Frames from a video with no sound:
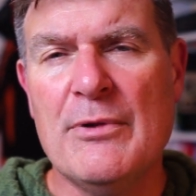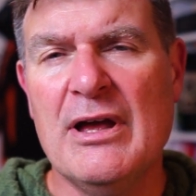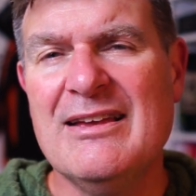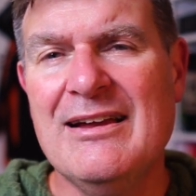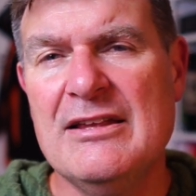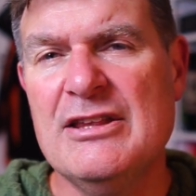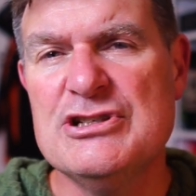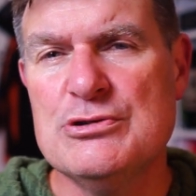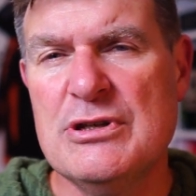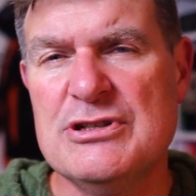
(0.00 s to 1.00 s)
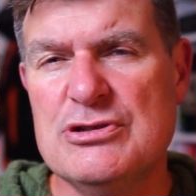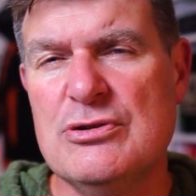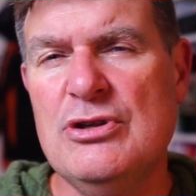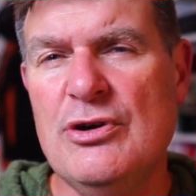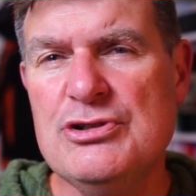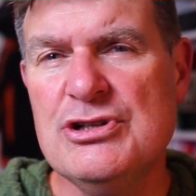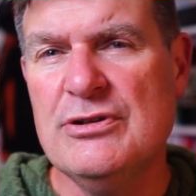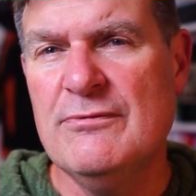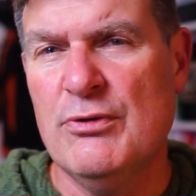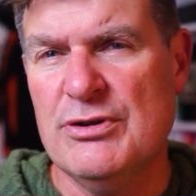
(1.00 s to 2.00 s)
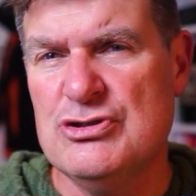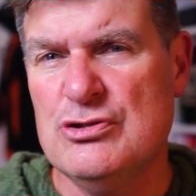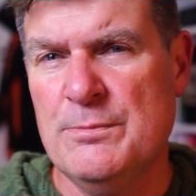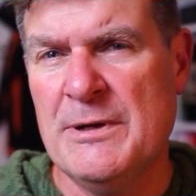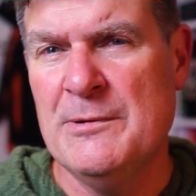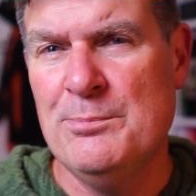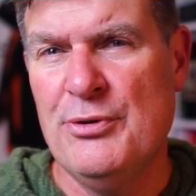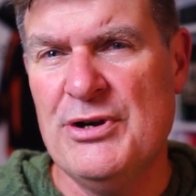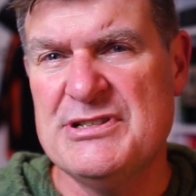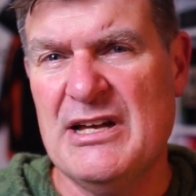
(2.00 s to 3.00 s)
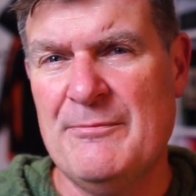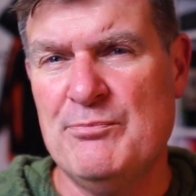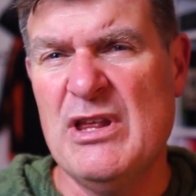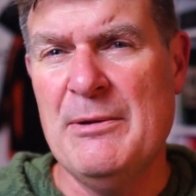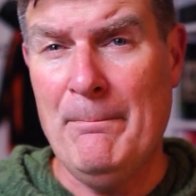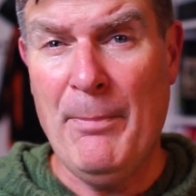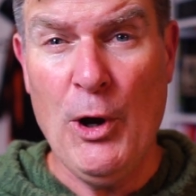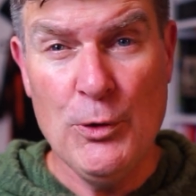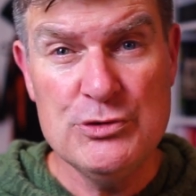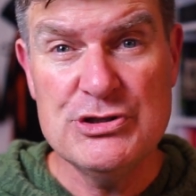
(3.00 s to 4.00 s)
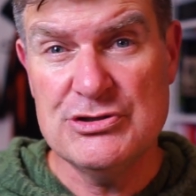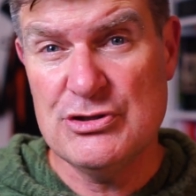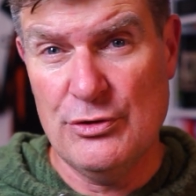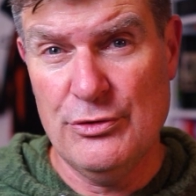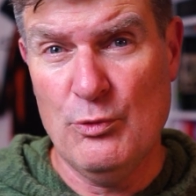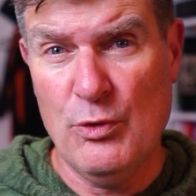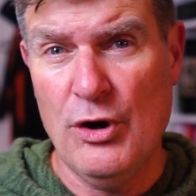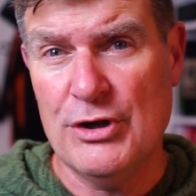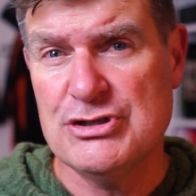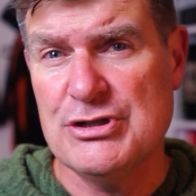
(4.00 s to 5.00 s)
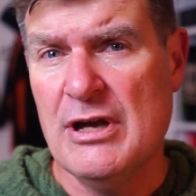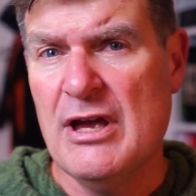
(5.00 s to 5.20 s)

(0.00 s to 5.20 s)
Again, this notion of what the super compressor imposes on the watch